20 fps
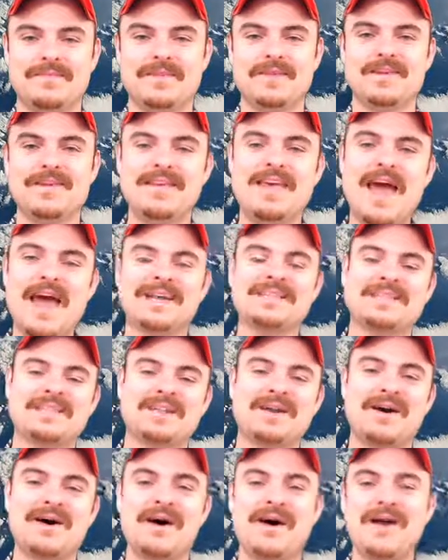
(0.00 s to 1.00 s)
Yes
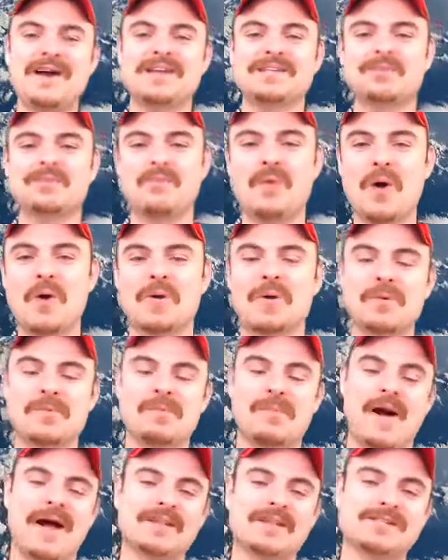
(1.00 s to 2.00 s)
guys, welcome
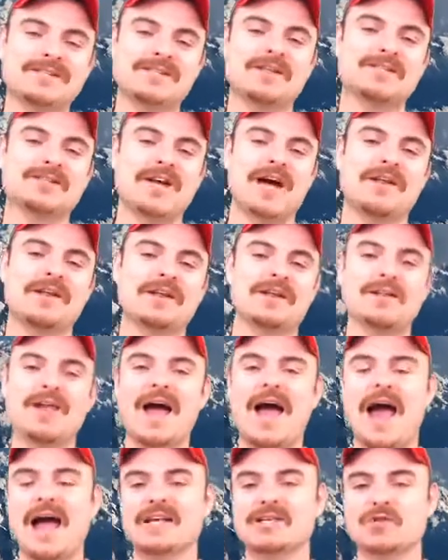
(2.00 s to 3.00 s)
back to the channel
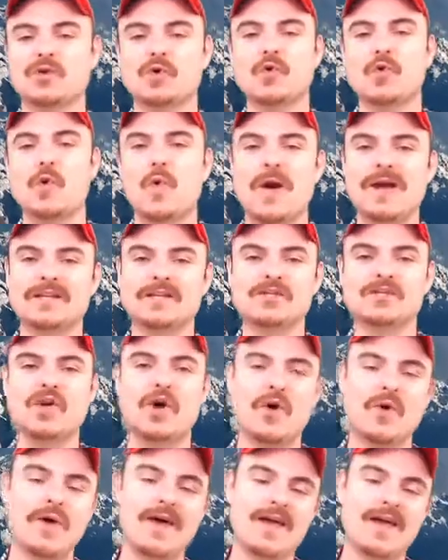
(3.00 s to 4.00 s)
as always.
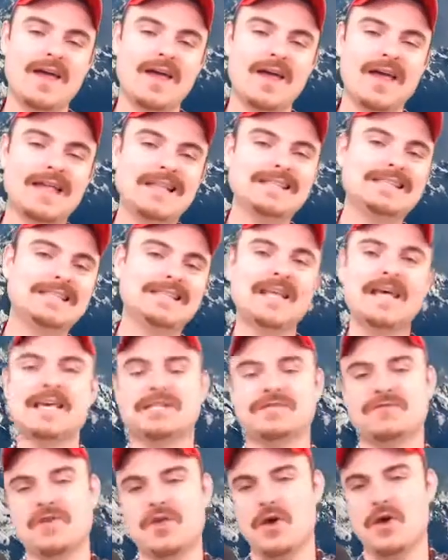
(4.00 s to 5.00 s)
So in
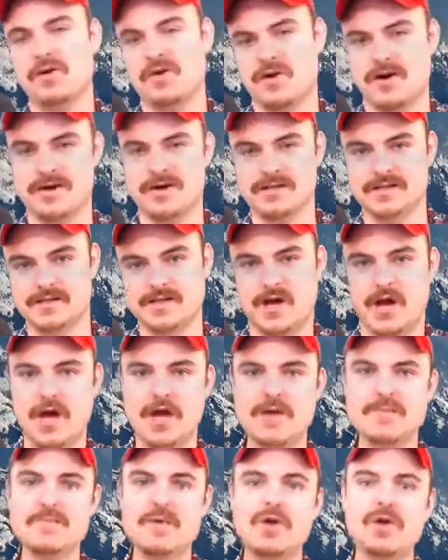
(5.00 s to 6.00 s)
today's video guys,
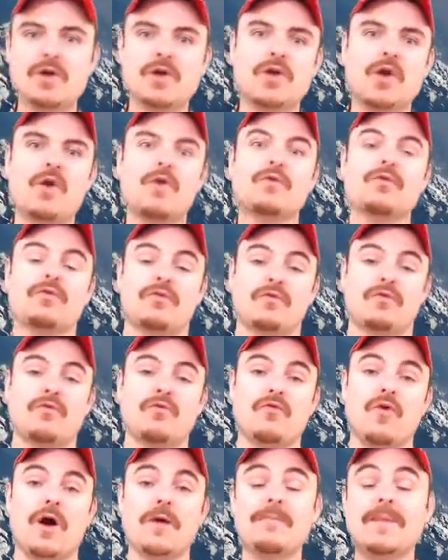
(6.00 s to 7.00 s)
I'm
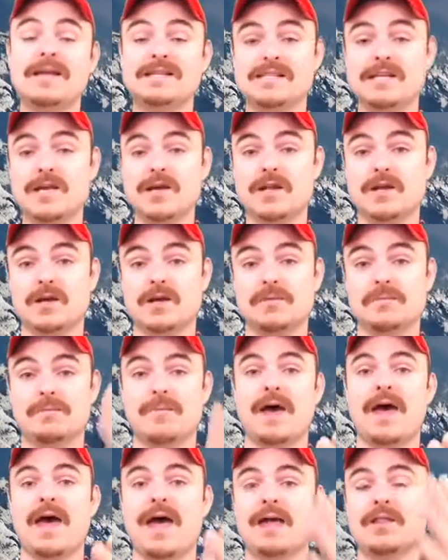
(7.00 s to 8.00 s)
basically going to
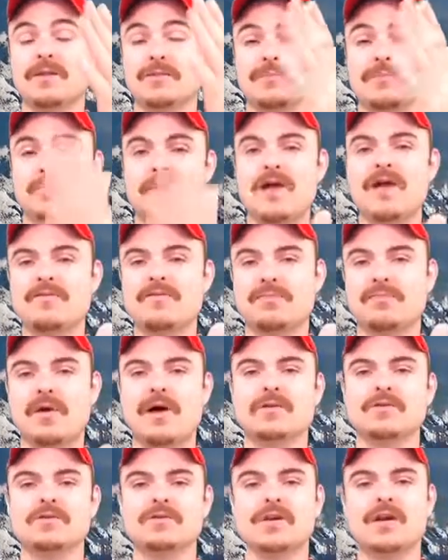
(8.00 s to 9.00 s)
compare the Brave
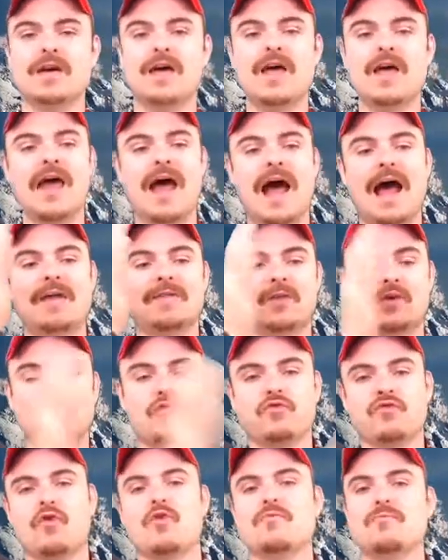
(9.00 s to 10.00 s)
browser and the
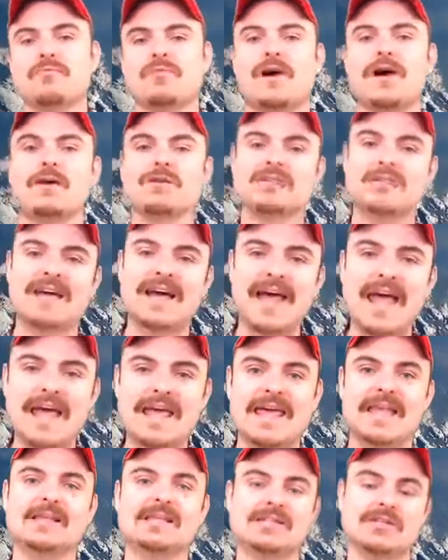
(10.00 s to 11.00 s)
Chrome browser
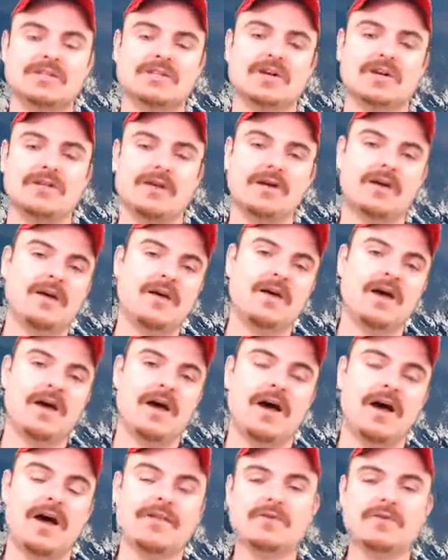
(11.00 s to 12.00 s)
against each other.
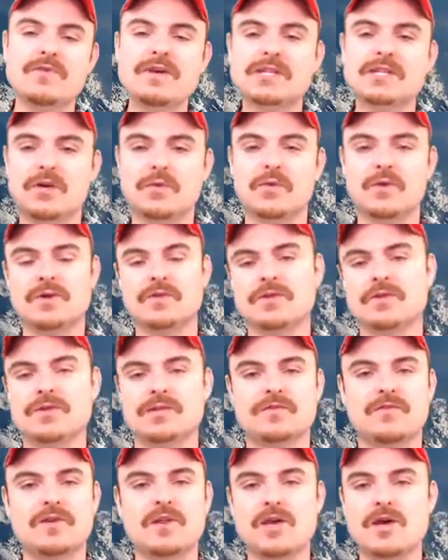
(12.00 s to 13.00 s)
The reason I want to do
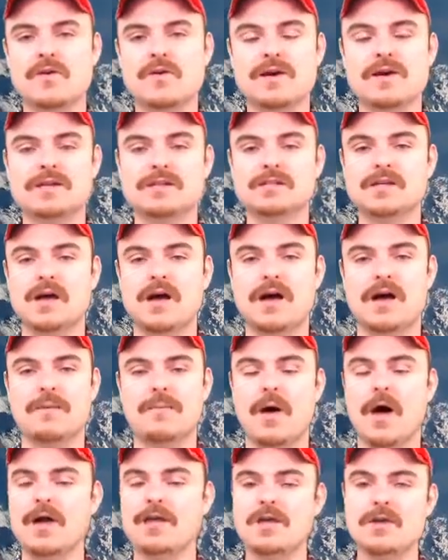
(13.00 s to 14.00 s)
this video is
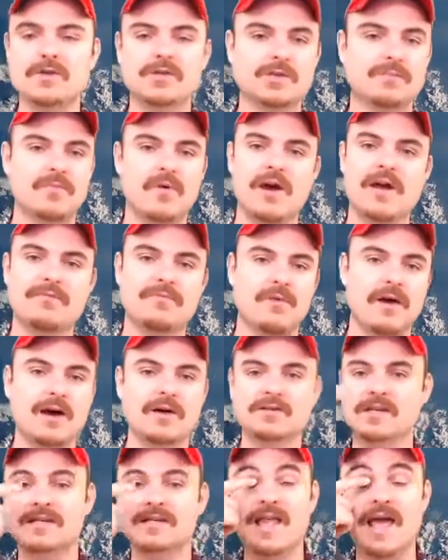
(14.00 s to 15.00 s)
I use the Brave
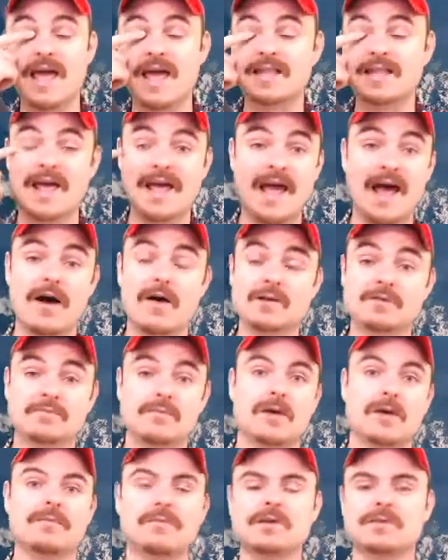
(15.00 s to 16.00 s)
browser day in day out as
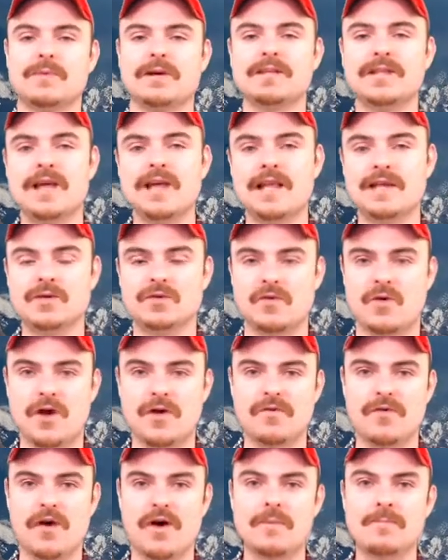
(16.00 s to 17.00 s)
my daily
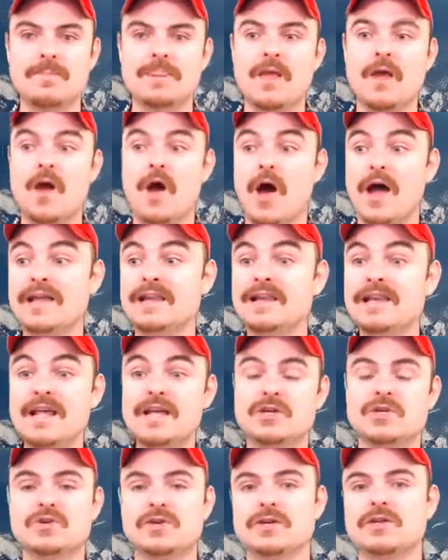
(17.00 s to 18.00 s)
driver. I
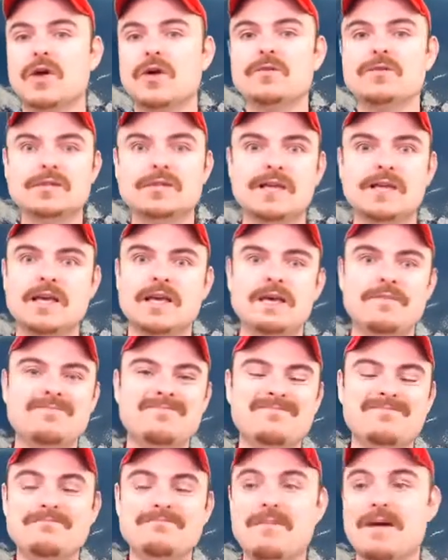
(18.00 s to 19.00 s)
literally don't see
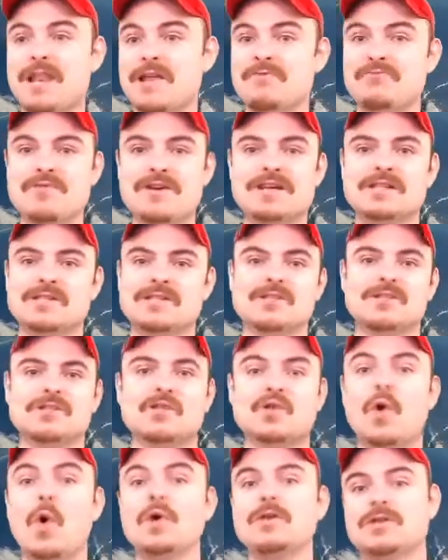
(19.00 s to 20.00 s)
many reasons
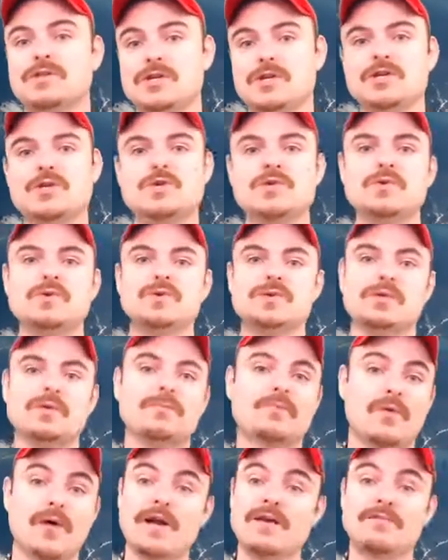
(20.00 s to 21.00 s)
not to use the
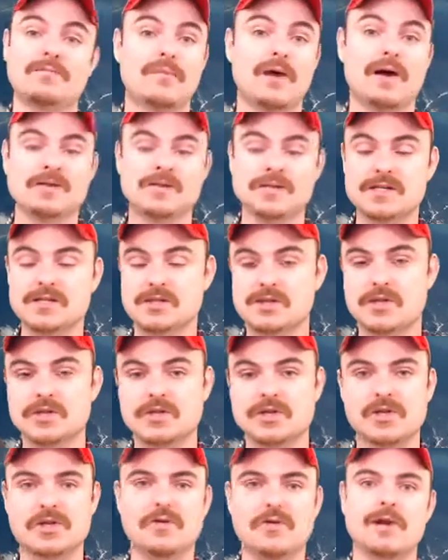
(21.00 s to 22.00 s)
Brave browser. It's
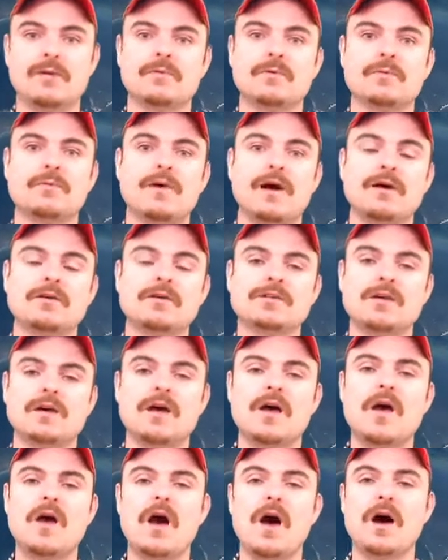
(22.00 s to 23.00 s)
such an incredible
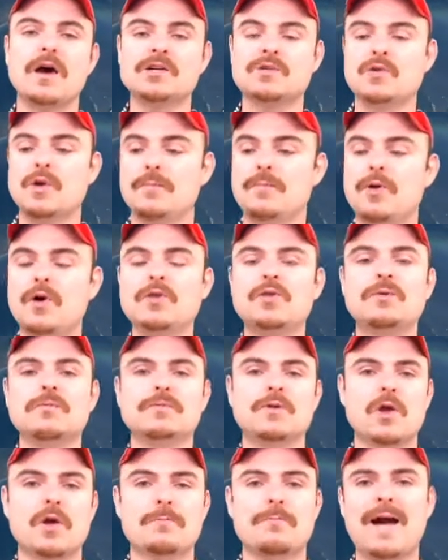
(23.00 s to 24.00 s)
browser. I just want to put them,
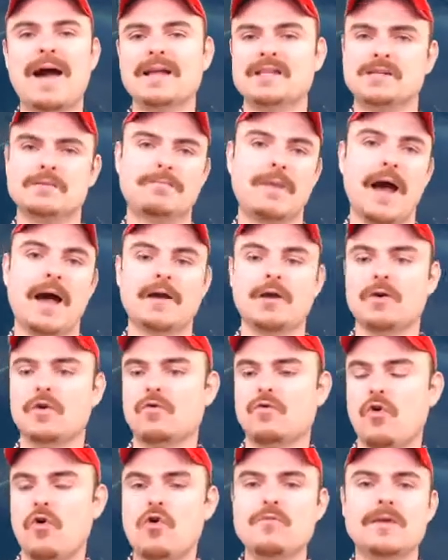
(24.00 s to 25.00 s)
back to back.
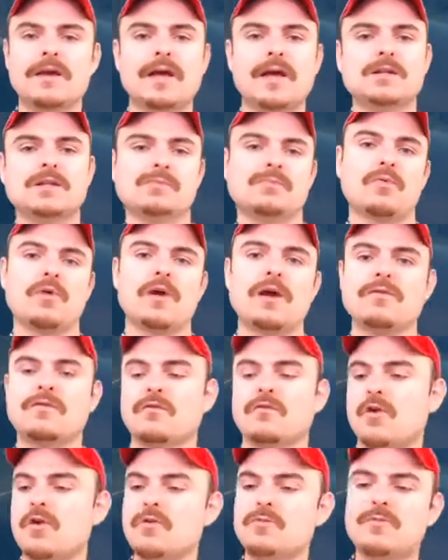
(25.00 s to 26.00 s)
Chrome against Brave.
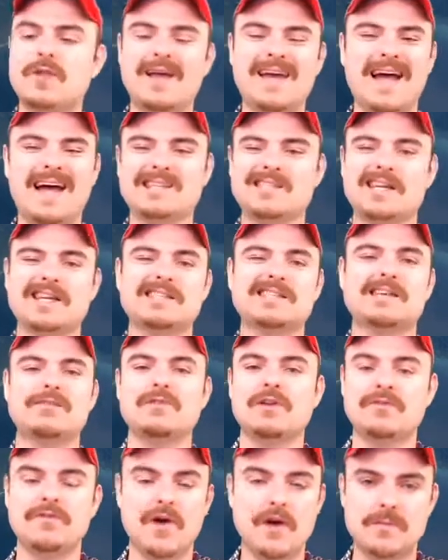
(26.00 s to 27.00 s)
Chrome has
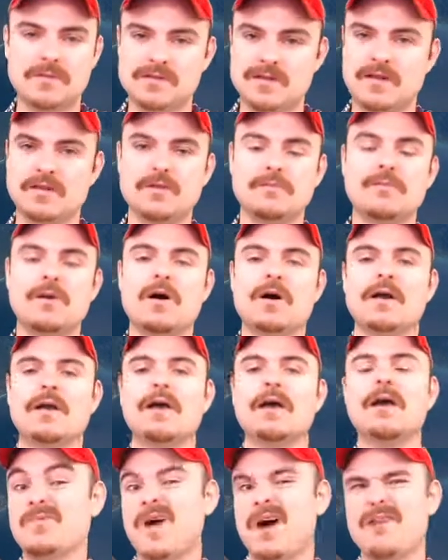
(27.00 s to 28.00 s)
75% of the
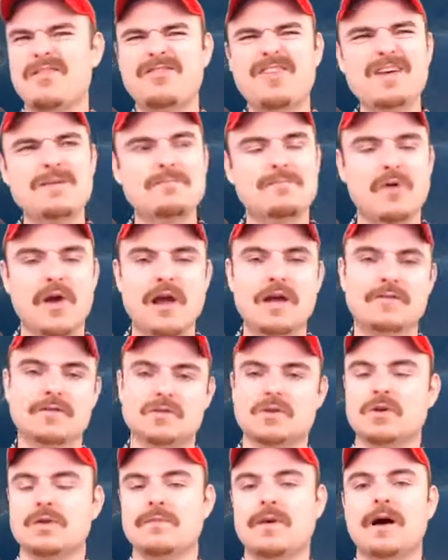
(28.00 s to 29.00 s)
market. I think Brave has
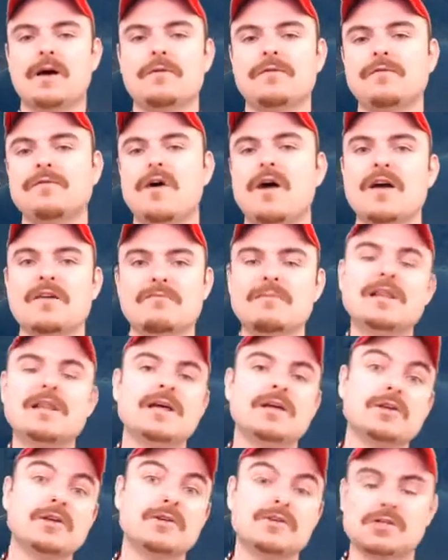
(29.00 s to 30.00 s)
got about 5
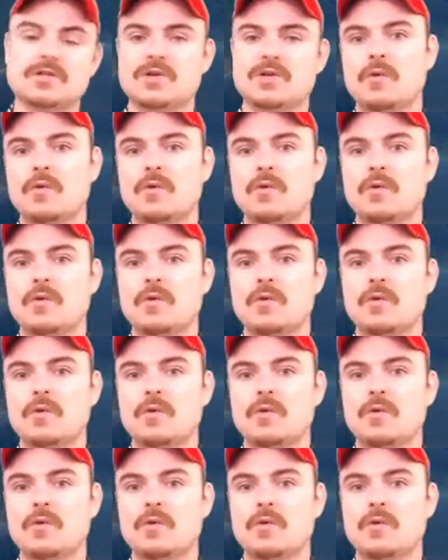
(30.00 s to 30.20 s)
million users.